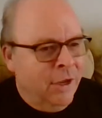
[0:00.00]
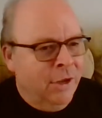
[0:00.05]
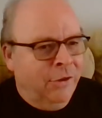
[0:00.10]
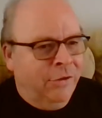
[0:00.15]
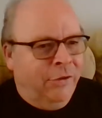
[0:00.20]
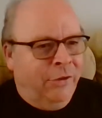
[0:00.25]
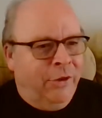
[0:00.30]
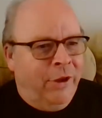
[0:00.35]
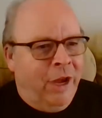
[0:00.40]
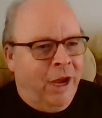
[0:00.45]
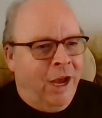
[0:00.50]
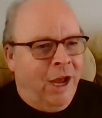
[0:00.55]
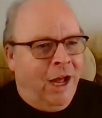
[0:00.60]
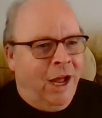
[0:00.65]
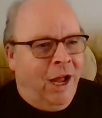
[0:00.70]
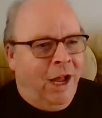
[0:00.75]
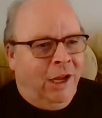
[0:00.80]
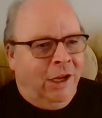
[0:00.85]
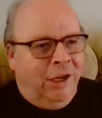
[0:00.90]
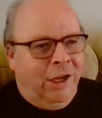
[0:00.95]
So yeah,
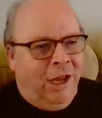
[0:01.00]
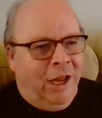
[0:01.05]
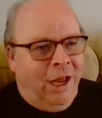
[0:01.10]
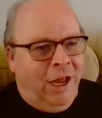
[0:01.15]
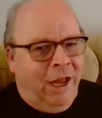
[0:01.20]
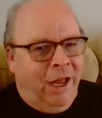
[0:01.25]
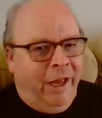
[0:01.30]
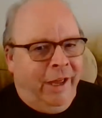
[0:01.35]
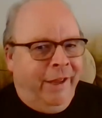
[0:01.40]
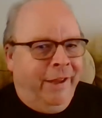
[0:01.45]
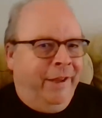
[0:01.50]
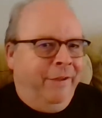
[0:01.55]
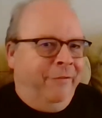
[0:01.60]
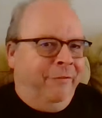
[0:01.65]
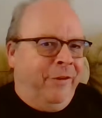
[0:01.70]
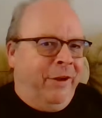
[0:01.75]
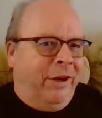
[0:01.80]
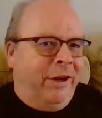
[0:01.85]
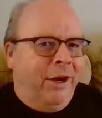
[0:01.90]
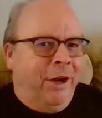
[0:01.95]
I'll. In
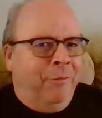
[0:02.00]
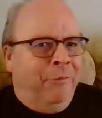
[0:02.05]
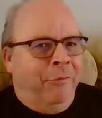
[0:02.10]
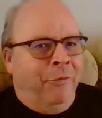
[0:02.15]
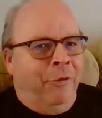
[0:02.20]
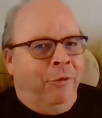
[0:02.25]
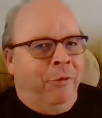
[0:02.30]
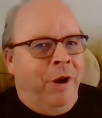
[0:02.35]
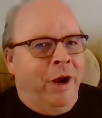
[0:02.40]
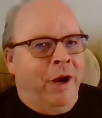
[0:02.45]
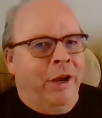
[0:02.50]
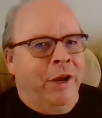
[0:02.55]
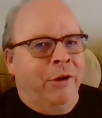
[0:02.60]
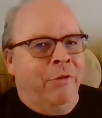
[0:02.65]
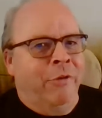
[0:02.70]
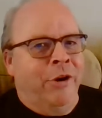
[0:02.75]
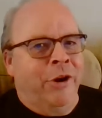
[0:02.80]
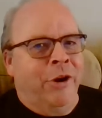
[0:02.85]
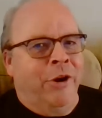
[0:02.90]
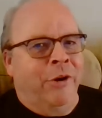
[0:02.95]
fact, I'm writing
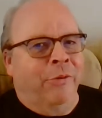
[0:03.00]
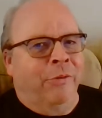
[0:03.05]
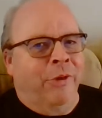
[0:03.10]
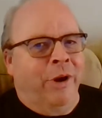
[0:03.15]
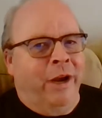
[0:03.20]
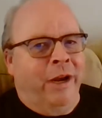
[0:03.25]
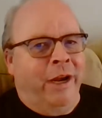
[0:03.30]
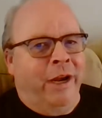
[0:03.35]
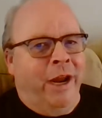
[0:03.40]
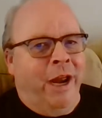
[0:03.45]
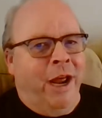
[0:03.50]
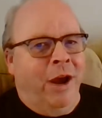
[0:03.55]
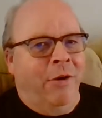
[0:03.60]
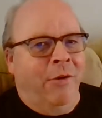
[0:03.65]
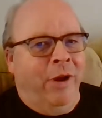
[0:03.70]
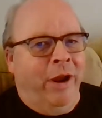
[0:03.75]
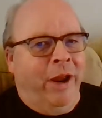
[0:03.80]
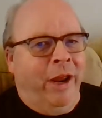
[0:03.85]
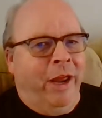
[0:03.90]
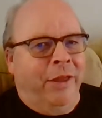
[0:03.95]
you a note right
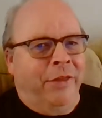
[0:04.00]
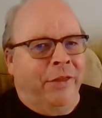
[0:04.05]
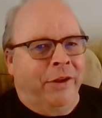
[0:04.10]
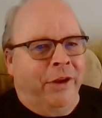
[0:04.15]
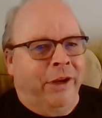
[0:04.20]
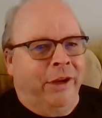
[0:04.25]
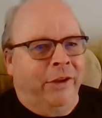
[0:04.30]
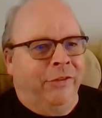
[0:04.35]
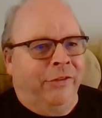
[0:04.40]
now, Anthony.